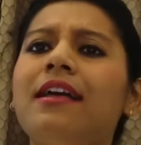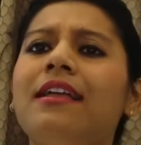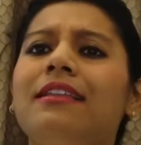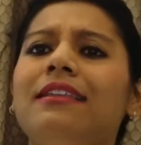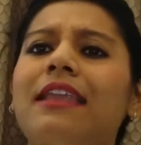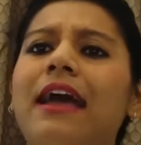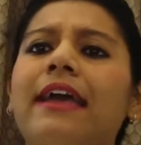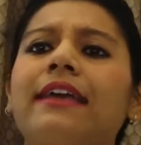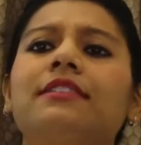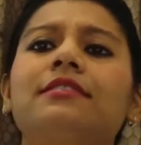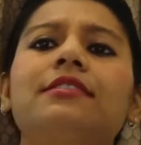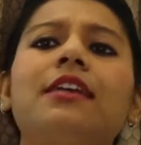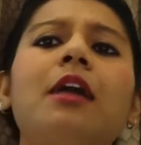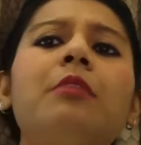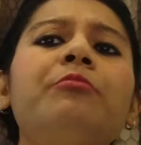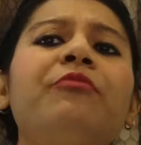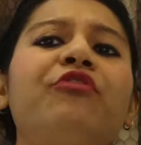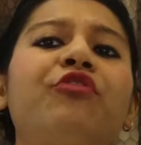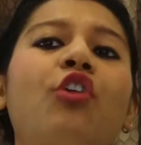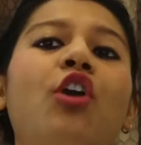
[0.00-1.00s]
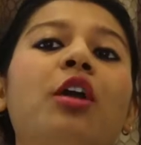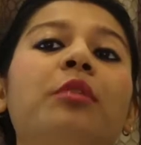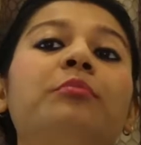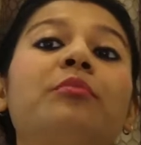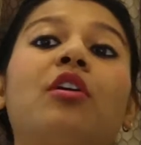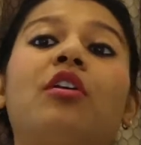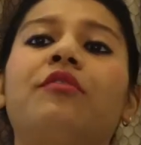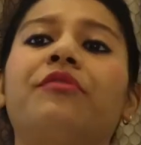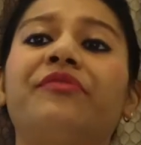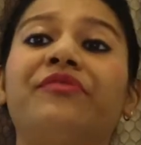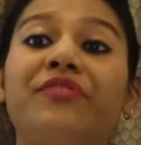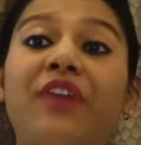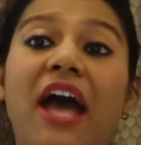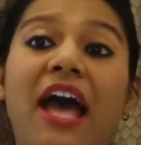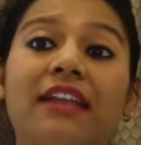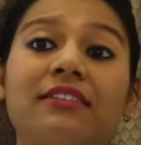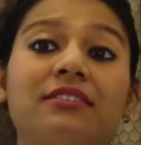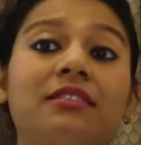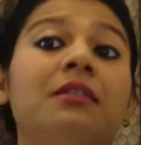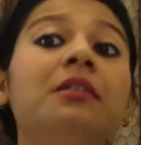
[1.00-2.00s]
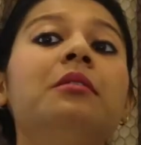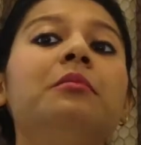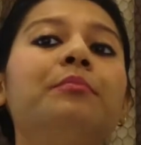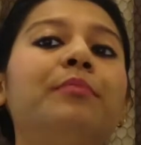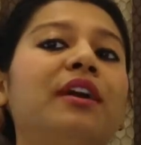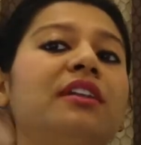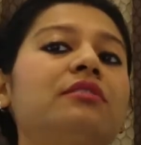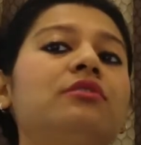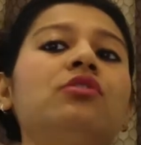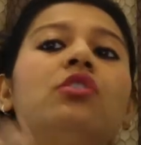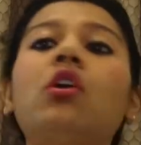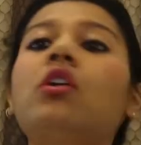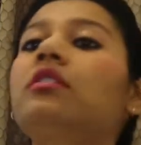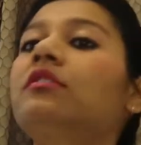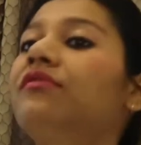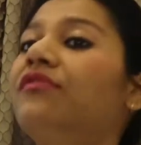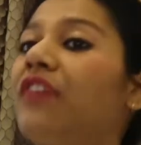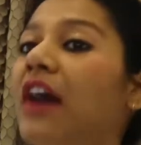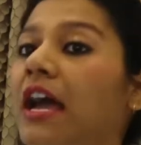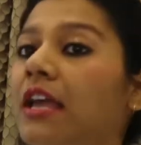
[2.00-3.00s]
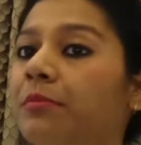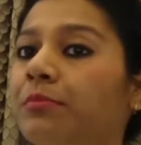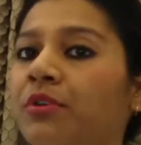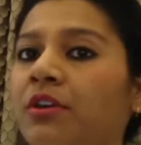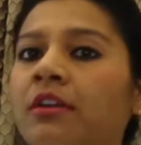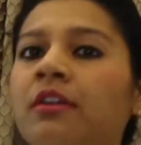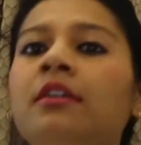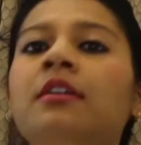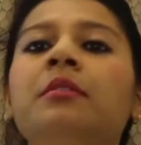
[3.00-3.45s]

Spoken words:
like some form of fat but not fiber,